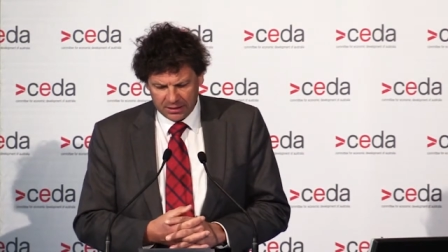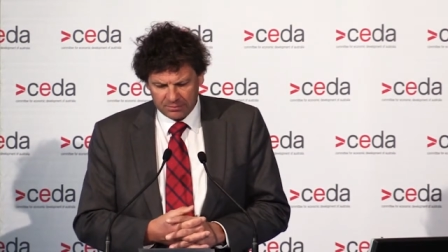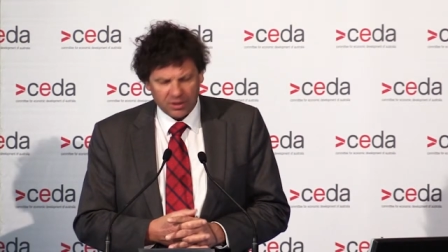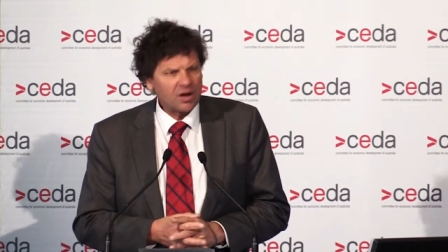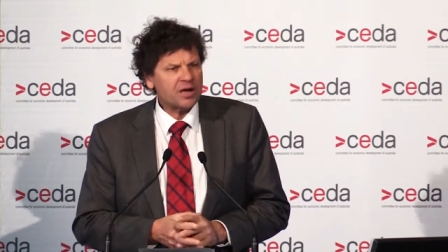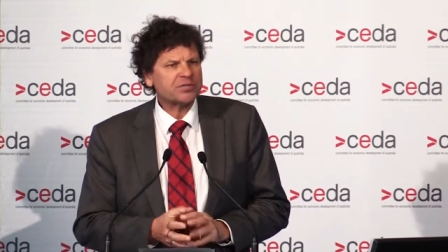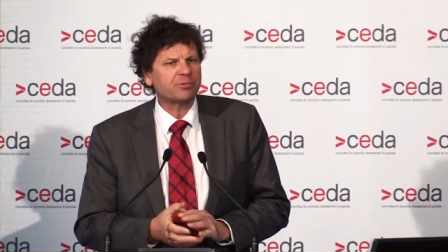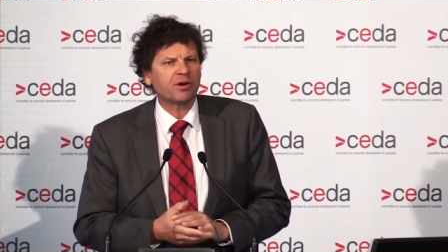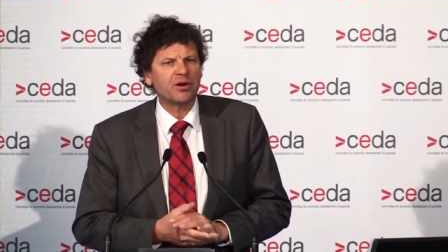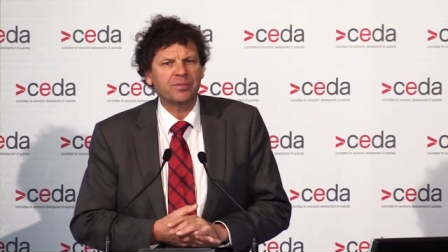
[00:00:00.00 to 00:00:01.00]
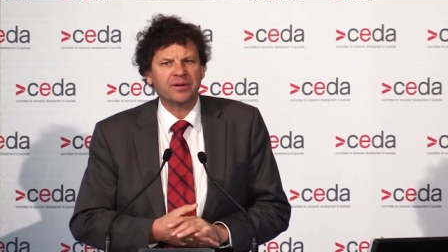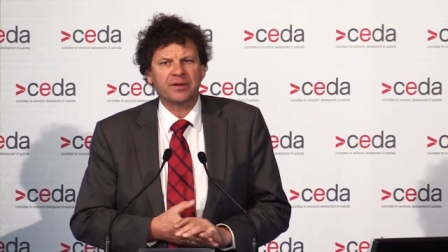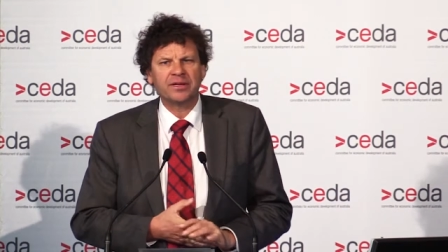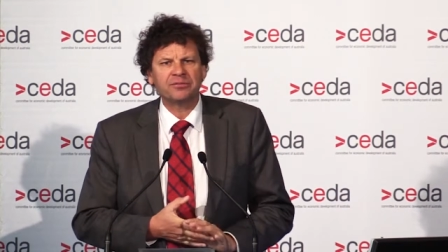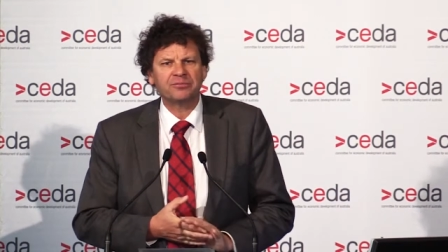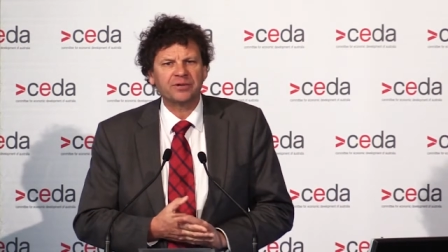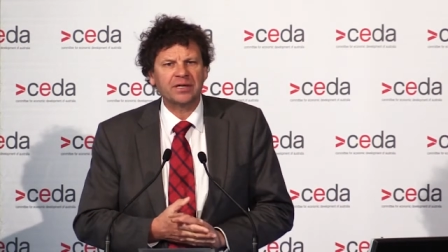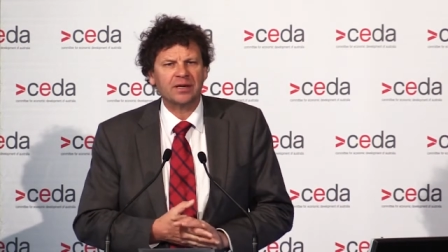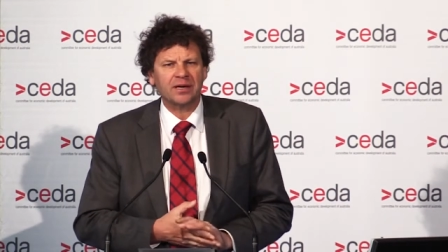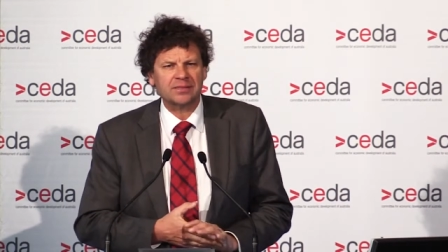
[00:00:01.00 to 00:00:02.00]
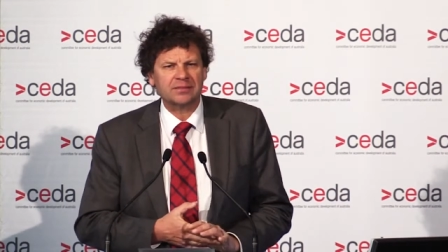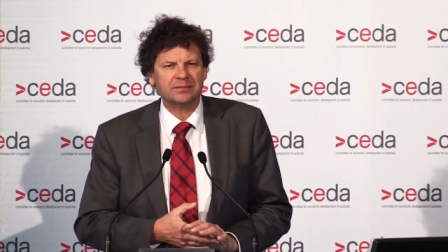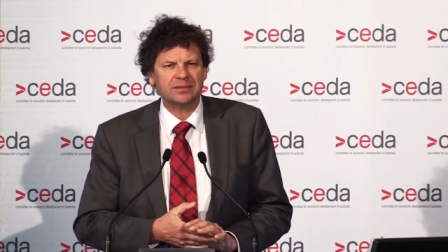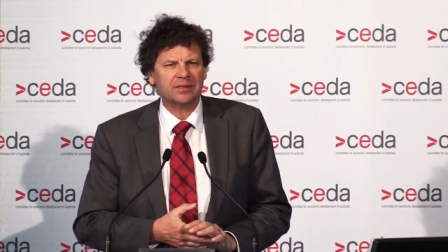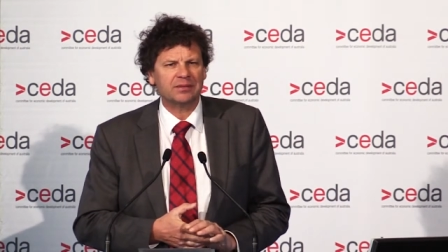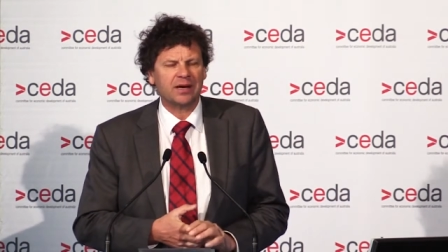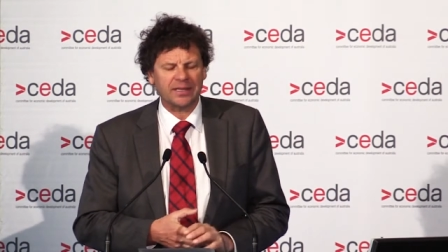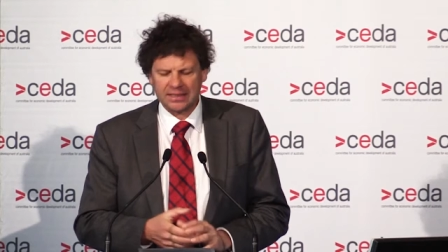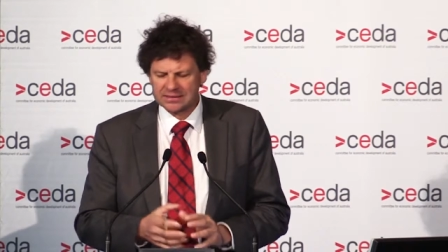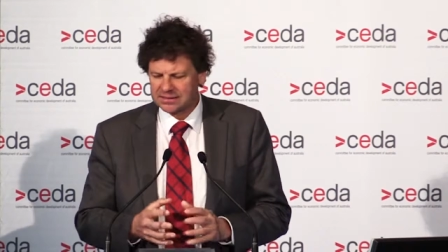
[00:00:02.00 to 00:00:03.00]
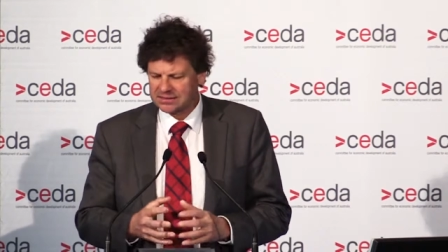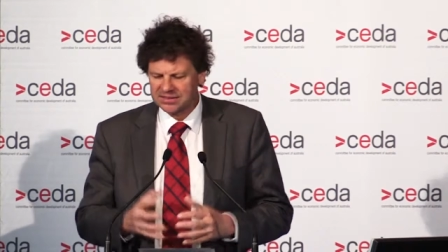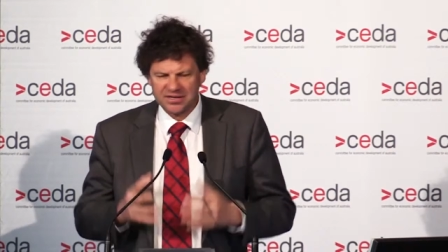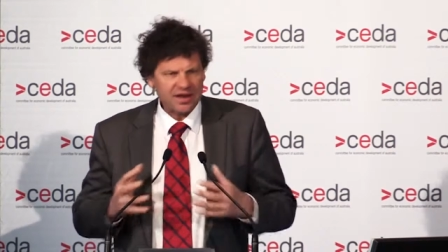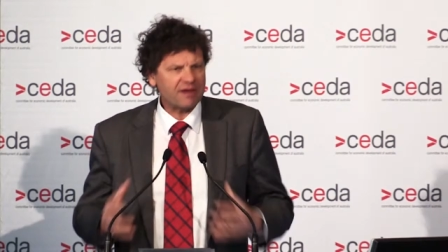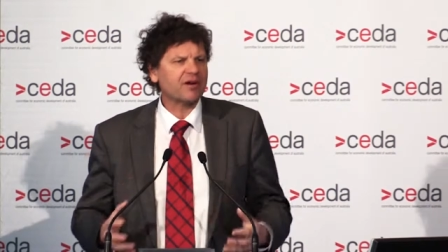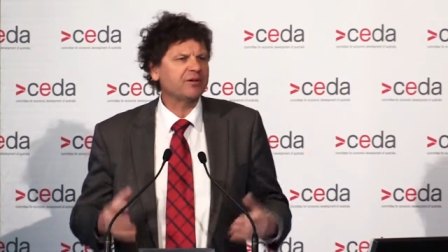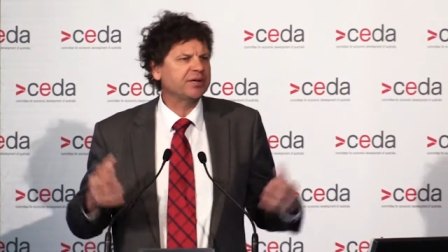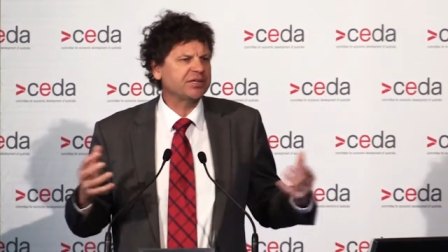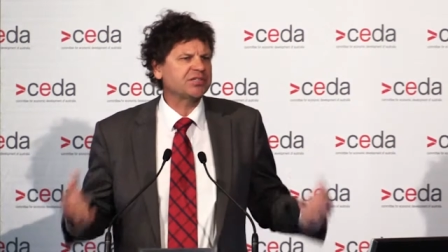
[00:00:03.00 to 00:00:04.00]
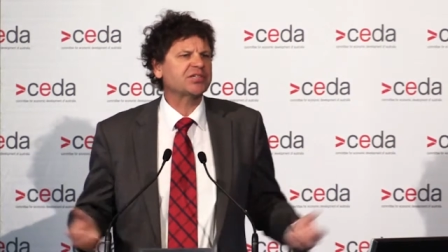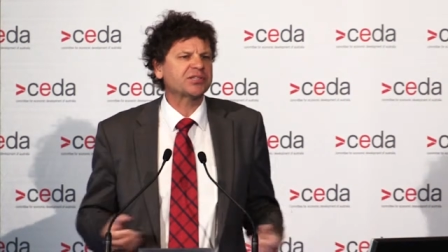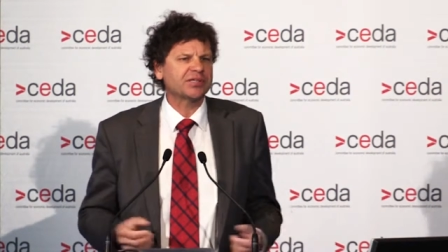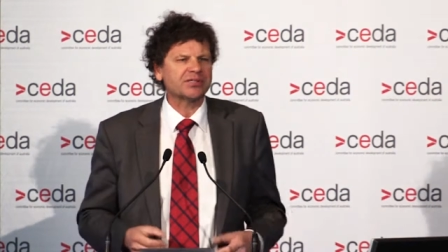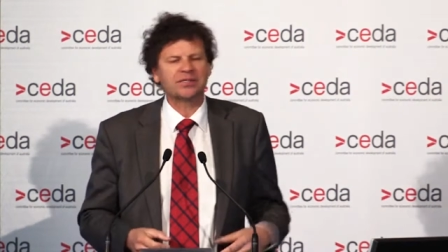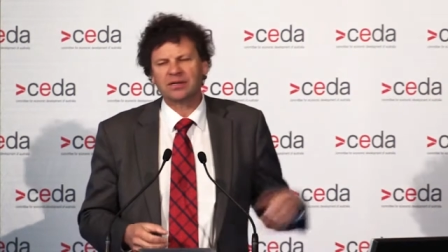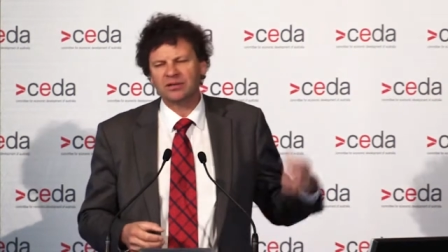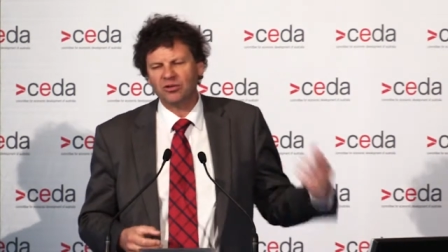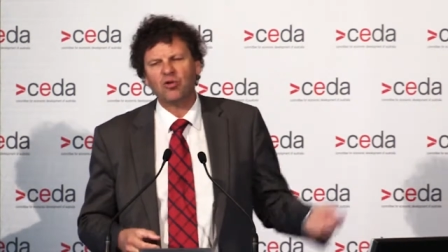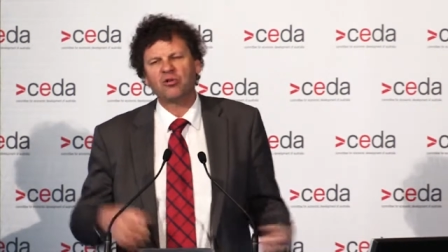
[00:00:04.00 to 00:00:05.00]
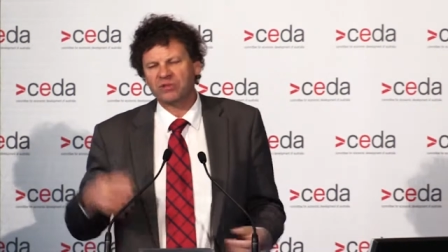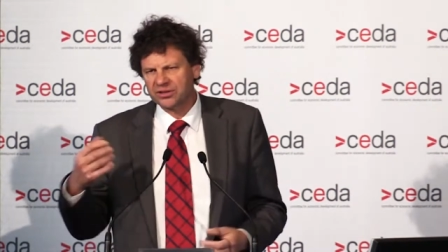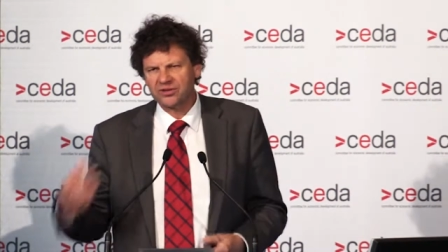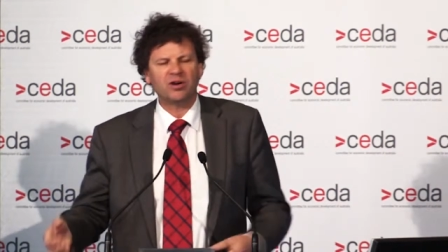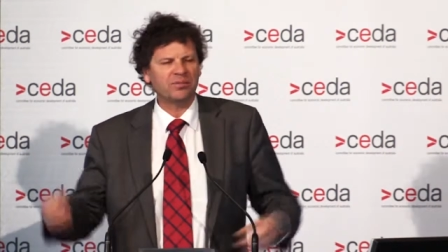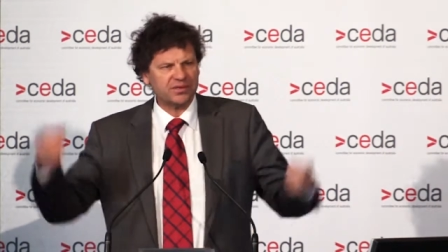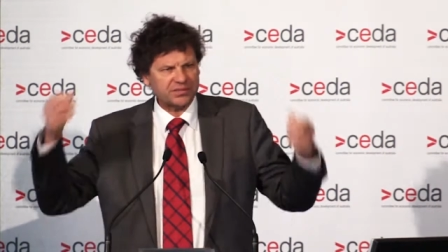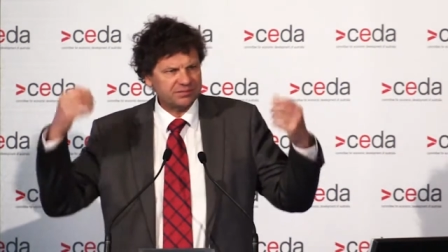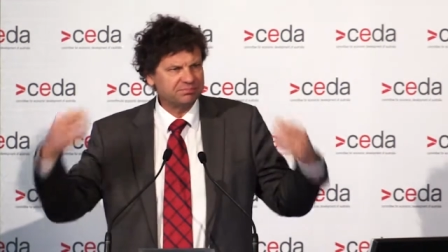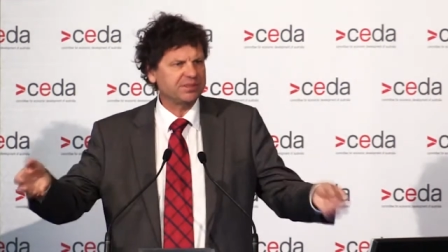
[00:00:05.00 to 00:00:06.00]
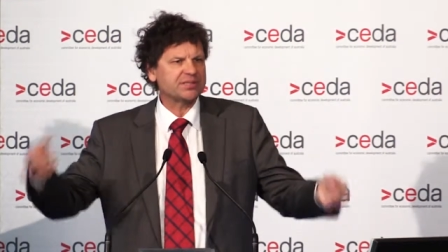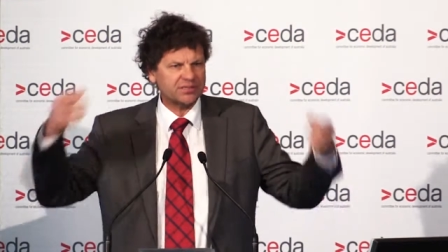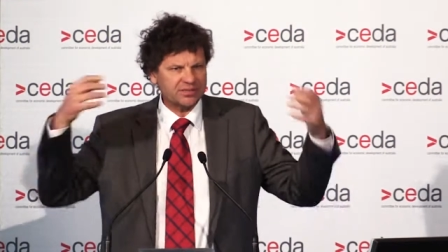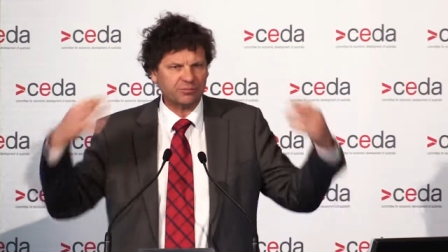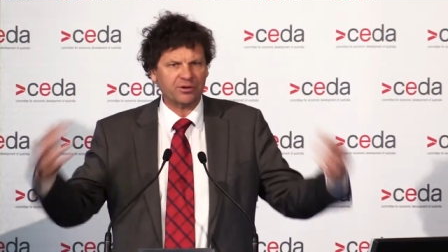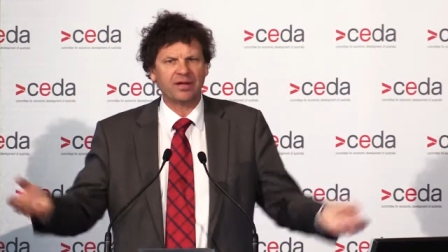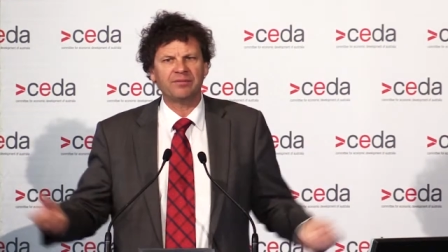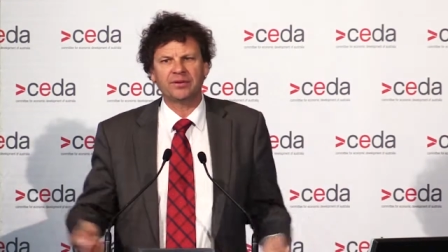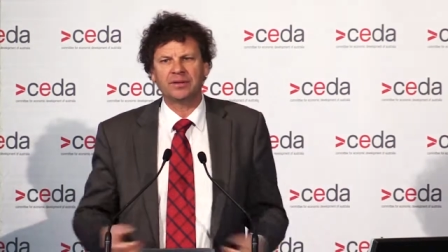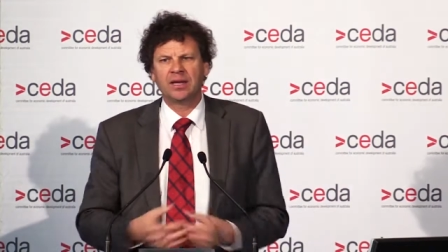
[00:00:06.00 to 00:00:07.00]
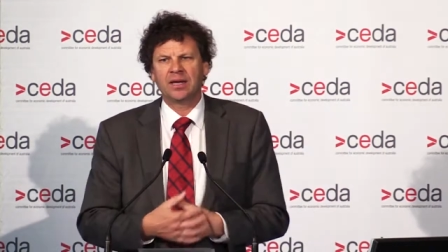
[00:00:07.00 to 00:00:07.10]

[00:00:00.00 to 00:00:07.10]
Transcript: my eyes were opened. I didn't realise that, I'd had this narrow existence, law and commerce and business and what have you.